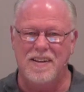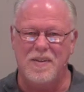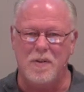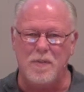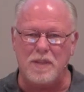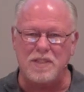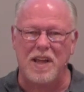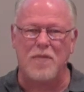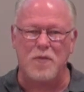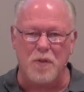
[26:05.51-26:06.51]
We've been
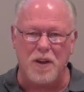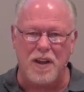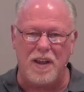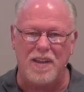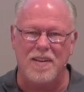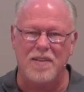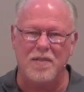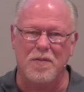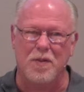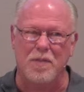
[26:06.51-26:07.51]
set free
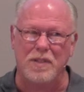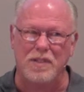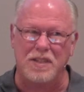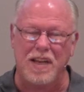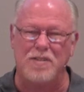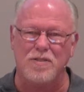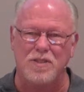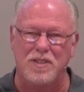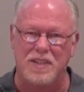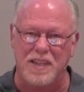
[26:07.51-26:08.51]
from the
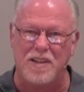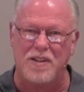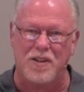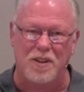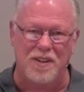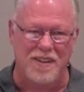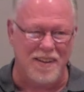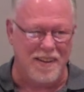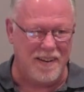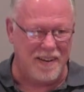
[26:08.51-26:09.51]
Sadduceical
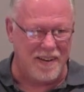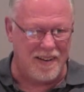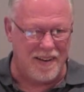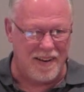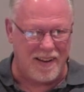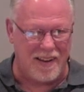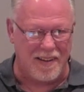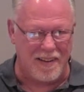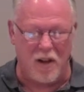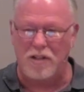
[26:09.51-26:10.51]

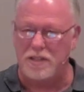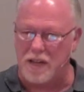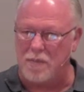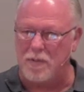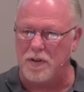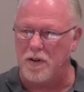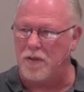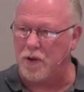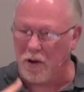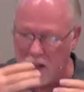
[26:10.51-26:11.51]
concept
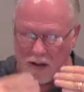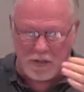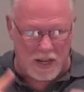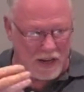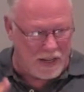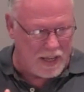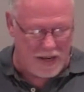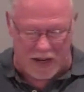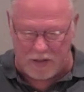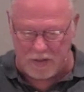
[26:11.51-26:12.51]
of our lives ending at
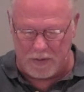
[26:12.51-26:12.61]
death.